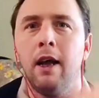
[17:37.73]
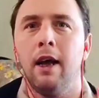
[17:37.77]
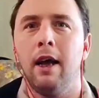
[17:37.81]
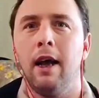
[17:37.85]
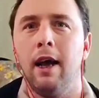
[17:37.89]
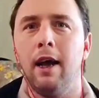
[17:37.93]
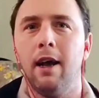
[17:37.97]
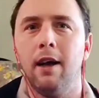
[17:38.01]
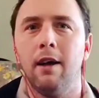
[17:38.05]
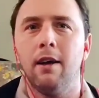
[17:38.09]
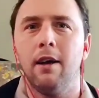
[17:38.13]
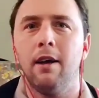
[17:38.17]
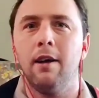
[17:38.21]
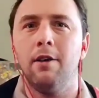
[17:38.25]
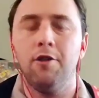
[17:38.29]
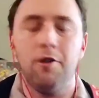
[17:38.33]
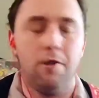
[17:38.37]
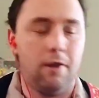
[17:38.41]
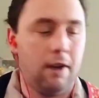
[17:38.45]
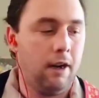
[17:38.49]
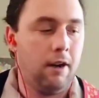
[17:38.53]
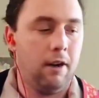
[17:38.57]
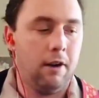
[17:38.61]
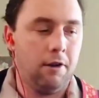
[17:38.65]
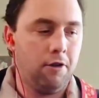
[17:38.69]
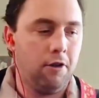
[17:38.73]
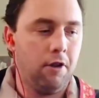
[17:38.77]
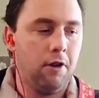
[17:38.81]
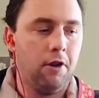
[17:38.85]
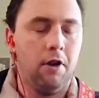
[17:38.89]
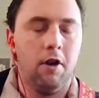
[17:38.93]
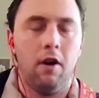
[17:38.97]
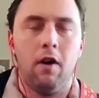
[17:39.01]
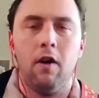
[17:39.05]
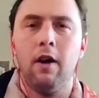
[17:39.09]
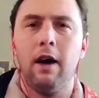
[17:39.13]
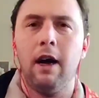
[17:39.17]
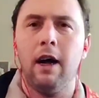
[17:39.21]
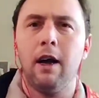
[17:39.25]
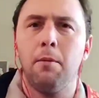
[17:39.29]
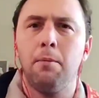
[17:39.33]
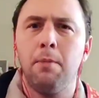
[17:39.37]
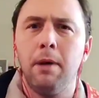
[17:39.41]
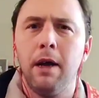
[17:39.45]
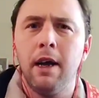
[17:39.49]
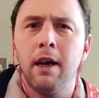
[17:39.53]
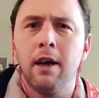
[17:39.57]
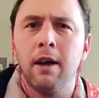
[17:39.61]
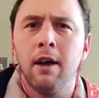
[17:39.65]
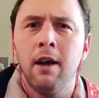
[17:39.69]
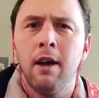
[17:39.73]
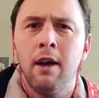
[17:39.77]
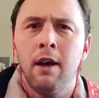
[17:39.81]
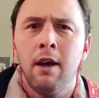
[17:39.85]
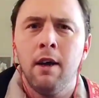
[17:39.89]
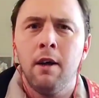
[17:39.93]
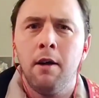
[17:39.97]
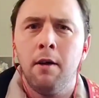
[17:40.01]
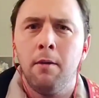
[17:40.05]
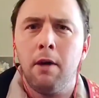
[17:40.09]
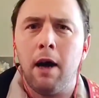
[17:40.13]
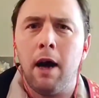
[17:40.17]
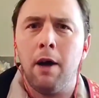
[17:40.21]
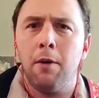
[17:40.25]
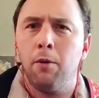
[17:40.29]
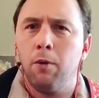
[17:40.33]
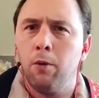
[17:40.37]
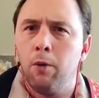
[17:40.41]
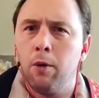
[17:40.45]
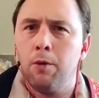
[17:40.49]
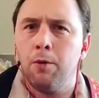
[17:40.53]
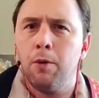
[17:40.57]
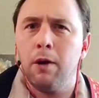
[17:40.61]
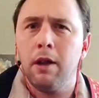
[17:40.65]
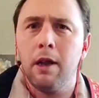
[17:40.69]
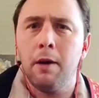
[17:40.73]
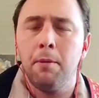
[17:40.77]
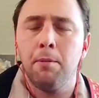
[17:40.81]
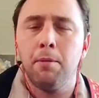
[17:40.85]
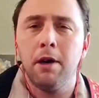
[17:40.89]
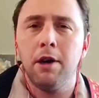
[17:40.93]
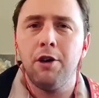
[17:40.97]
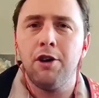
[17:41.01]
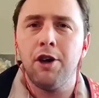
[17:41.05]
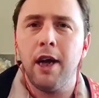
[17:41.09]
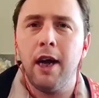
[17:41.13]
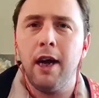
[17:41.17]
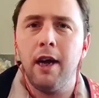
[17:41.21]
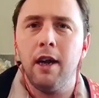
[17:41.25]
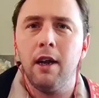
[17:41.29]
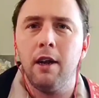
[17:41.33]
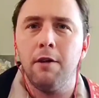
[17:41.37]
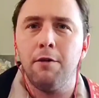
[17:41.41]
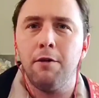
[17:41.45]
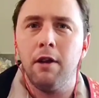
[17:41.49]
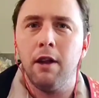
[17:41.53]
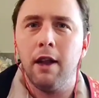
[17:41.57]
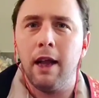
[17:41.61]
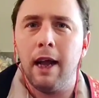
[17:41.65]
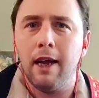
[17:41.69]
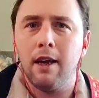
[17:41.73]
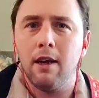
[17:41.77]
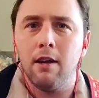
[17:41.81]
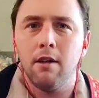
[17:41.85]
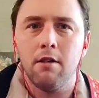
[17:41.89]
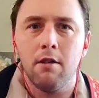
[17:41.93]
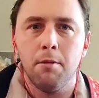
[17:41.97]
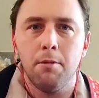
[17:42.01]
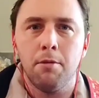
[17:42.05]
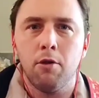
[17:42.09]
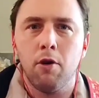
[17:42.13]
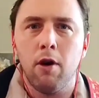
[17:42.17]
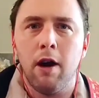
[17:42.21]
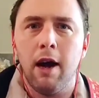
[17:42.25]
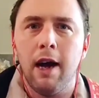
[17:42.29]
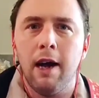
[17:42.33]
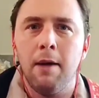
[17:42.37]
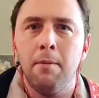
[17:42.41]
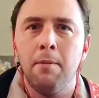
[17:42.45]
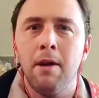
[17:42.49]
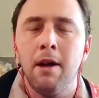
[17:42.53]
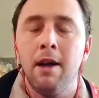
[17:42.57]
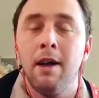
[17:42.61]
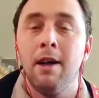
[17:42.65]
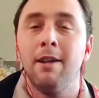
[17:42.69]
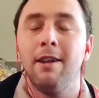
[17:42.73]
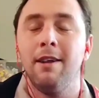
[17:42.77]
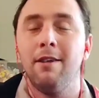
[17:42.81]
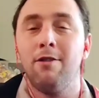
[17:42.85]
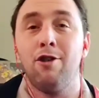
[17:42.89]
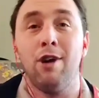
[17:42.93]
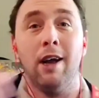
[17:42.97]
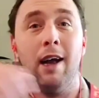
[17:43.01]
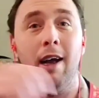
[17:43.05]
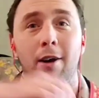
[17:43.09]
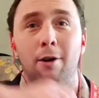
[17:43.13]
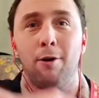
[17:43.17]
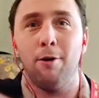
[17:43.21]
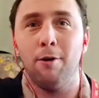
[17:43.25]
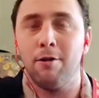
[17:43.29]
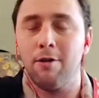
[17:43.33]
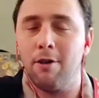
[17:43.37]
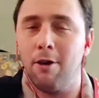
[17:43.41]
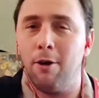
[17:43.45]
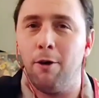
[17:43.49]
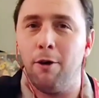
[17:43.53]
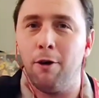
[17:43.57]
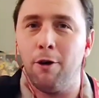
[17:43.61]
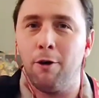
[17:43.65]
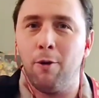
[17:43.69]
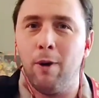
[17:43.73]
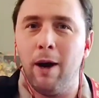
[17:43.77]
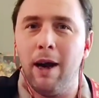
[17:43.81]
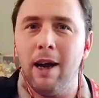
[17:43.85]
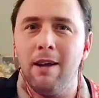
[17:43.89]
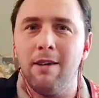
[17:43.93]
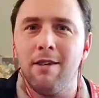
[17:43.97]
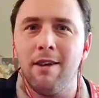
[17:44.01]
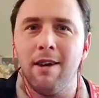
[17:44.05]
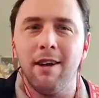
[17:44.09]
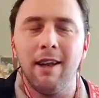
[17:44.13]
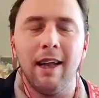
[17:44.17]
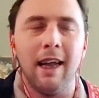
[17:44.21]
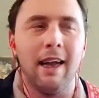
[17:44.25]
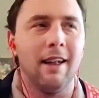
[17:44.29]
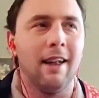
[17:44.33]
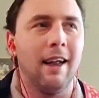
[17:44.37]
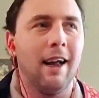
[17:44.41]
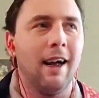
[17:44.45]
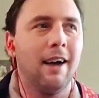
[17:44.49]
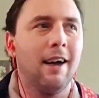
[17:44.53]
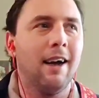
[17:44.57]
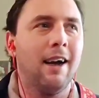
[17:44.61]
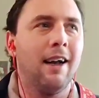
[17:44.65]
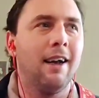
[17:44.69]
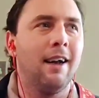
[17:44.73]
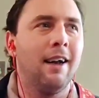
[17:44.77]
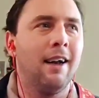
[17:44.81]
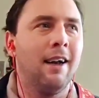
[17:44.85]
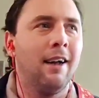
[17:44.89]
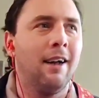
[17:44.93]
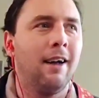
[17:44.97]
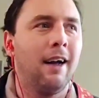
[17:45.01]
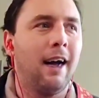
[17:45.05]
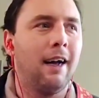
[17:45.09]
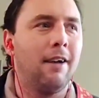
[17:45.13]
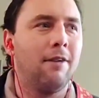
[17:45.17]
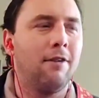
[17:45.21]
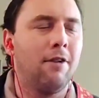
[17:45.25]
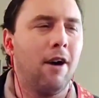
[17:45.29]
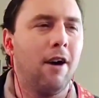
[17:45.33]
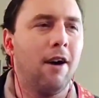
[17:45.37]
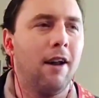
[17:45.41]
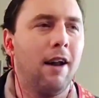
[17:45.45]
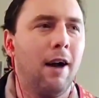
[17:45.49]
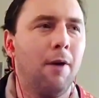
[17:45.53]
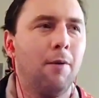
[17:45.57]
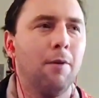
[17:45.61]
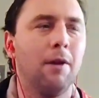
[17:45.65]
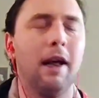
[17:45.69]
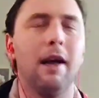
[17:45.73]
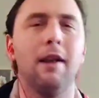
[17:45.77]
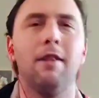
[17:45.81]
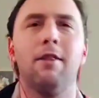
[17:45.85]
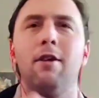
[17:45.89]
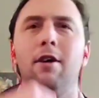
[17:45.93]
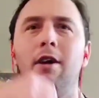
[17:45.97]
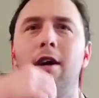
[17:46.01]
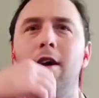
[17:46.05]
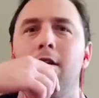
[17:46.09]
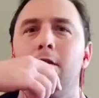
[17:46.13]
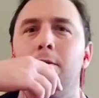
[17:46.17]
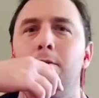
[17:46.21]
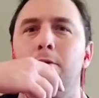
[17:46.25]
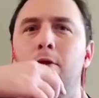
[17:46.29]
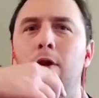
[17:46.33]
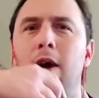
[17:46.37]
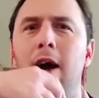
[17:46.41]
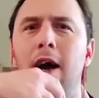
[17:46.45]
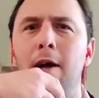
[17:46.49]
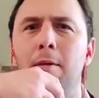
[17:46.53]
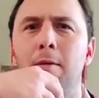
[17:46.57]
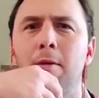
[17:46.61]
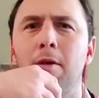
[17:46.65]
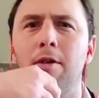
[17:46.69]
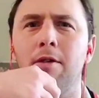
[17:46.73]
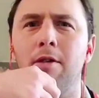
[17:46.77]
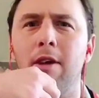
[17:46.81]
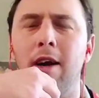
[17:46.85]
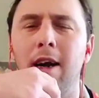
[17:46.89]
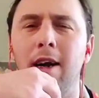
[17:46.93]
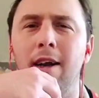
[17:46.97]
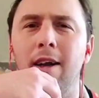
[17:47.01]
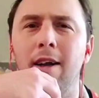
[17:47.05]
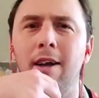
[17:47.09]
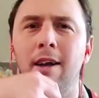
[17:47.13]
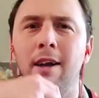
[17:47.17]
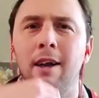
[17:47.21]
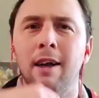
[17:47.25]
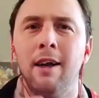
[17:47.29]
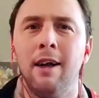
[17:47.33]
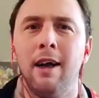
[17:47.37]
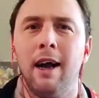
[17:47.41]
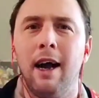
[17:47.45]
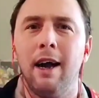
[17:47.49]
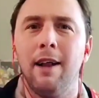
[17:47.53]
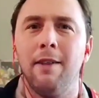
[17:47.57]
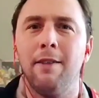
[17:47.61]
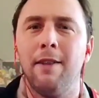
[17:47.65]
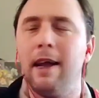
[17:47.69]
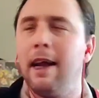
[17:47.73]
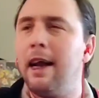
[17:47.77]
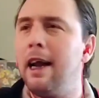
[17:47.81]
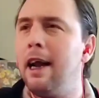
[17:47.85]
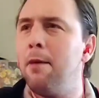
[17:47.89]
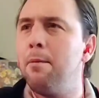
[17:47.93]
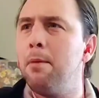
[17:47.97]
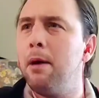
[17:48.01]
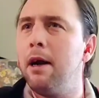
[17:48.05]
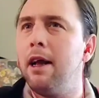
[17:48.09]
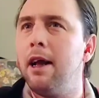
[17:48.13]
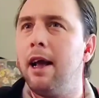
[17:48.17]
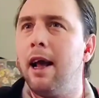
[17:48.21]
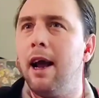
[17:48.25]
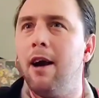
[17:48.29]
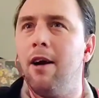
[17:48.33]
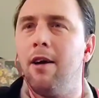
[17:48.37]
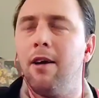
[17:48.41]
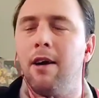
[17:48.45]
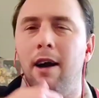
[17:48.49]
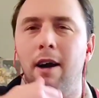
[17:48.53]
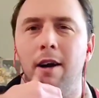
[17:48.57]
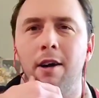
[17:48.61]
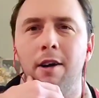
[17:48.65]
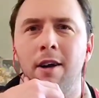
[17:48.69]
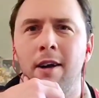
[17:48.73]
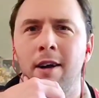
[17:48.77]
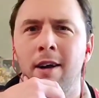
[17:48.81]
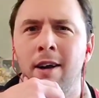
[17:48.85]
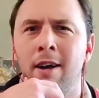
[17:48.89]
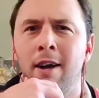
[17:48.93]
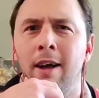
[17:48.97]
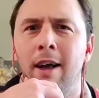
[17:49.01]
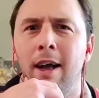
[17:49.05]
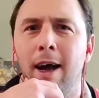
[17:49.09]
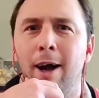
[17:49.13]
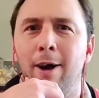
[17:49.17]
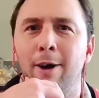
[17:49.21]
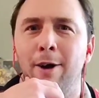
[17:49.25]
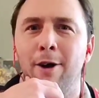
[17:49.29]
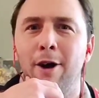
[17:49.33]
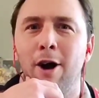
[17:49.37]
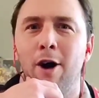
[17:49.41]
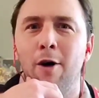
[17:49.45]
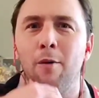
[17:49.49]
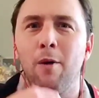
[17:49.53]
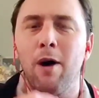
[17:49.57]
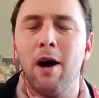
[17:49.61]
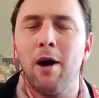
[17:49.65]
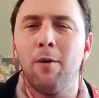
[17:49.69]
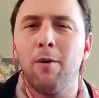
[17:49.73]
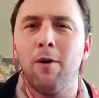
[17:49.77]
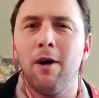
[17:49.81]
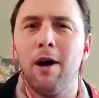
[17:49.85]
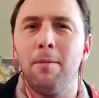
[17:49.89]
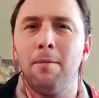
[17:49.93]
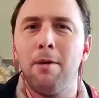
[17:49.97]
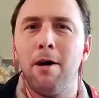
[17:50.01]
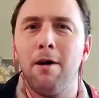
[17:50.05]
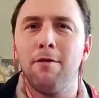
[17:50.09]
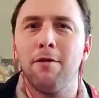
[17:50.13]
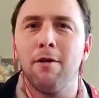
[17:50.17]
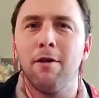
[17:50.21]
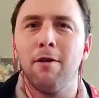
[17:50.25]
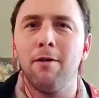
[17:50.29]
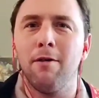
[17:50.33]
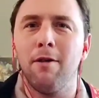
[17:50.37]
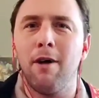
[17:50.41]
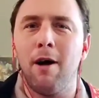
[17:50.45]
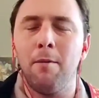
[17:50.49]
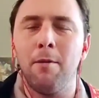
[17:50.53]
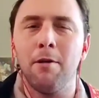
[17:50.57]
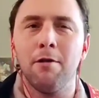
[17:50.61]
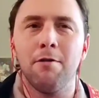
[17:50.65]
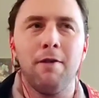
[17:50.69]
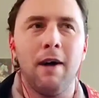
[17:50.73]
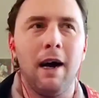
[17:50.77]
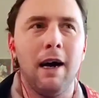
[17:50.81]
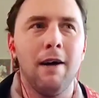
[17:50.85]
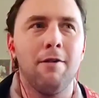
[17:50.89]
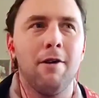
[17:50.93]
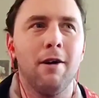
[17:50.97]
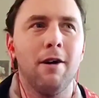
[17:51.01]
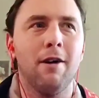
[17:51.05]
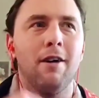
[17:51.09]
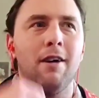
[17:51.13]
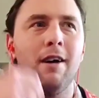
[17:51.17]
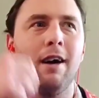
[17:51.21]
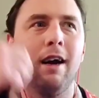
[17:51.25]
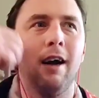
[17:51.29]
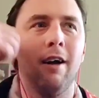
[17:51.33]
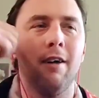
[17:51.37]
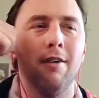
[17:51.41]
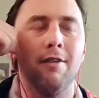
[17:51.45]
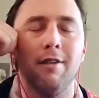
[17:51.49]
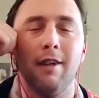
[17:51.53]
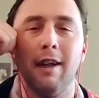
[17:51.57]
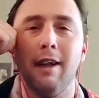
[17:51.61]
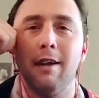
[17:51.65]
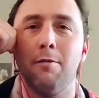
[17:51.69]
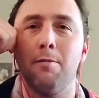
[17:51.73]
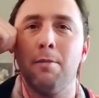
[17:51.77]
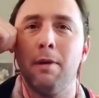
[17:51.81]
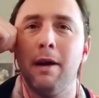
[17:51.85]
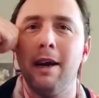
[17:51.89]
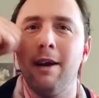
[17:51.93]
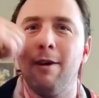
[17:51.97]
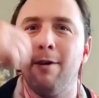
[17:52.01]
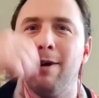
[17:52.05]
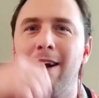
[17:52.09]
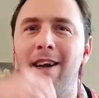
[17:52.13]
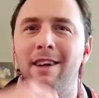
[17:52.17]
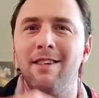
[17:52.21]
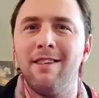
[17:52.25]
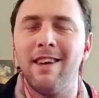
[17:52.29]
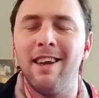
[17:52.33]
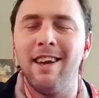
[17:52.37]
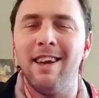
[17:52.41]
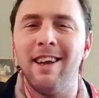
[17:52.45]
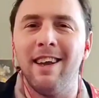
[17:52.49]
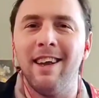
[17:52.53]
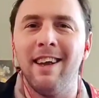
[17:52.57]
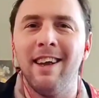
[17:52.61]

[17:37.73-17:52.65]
And just here to show you all how to pick. I would really appreciate it if you liked and subscribed. This channel is going crazy lately. I started out with like 30 subscribers, and I didn't think anybody cared. Now, out of nowhere, we're up over almost 500 now, so that's pretty crazy.